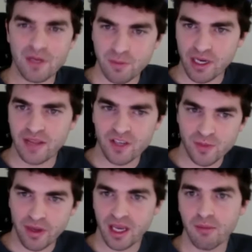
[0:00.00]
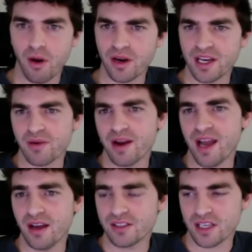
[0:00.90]
much money they're spending on marketing right
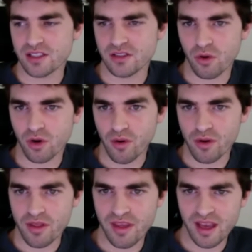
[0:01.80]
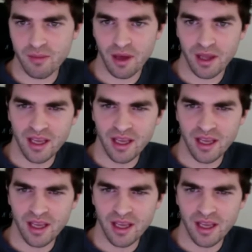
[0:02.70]
now, just because this whole Corona thing. But